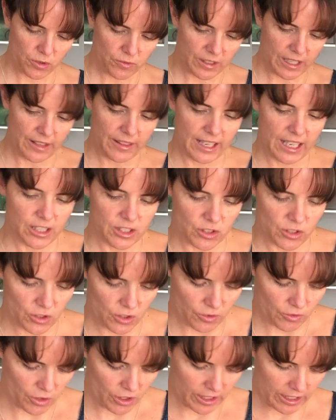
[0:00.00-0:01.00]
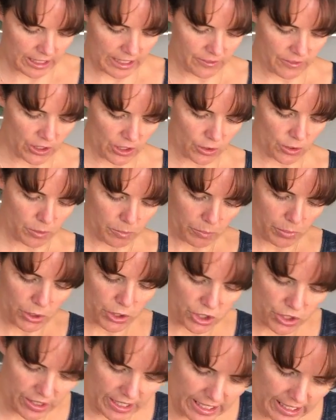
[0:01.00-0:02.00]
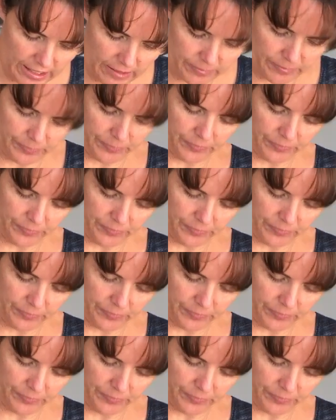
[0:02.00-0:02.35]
you've done that, you've got to give it a good push again,